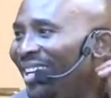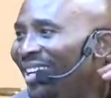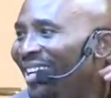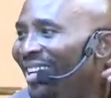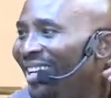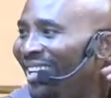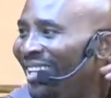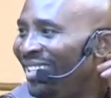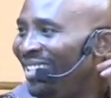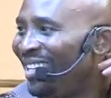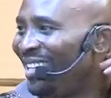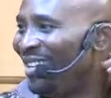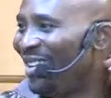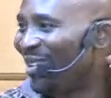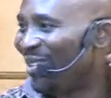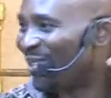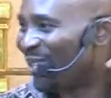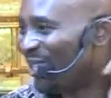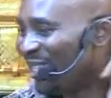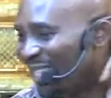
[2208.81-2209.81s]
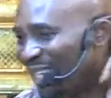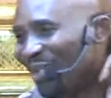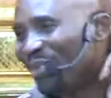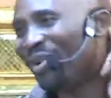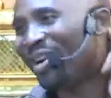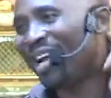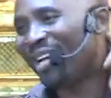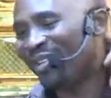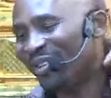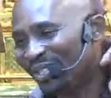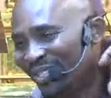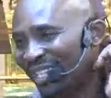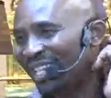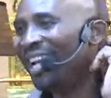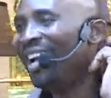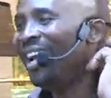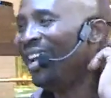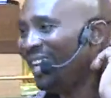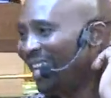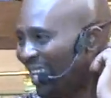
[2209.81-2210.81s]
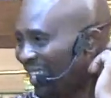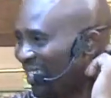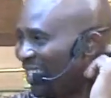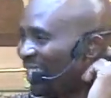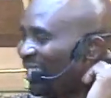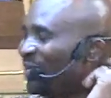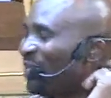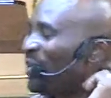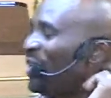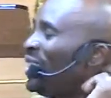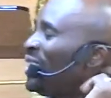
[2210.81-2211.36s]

it's not Sunday. The one I just said, that's the